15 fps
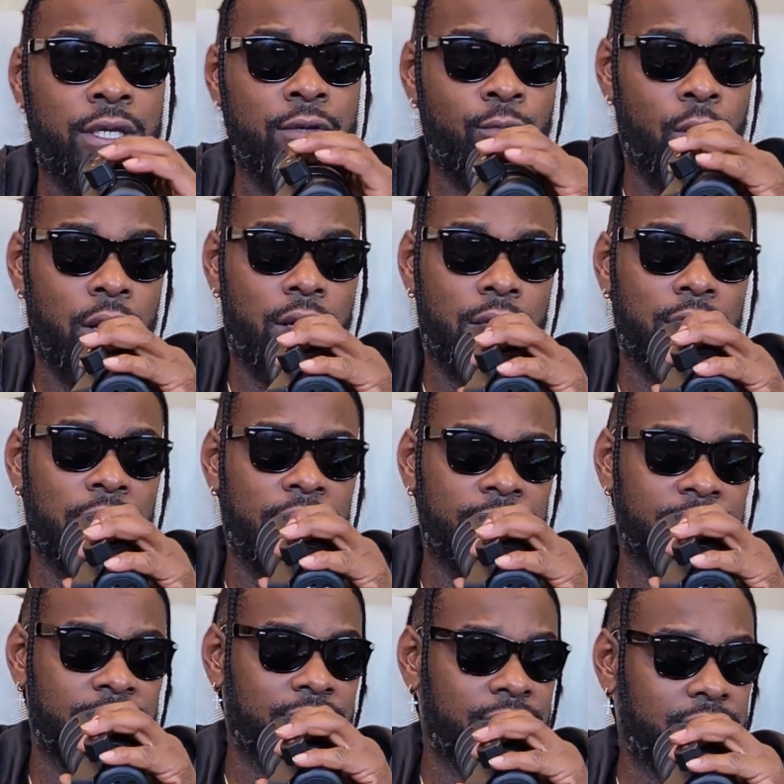He one of the
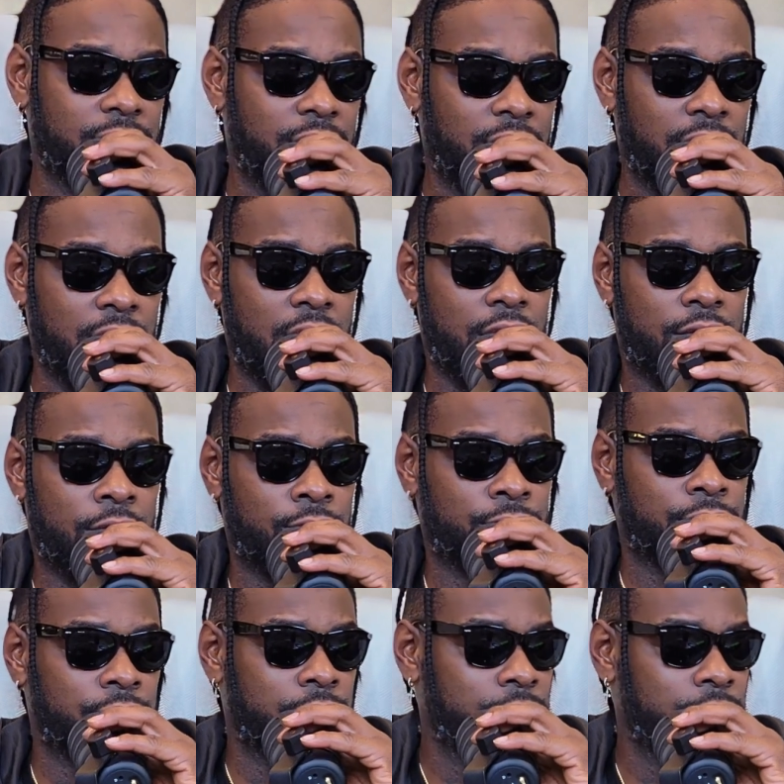legends in our culture.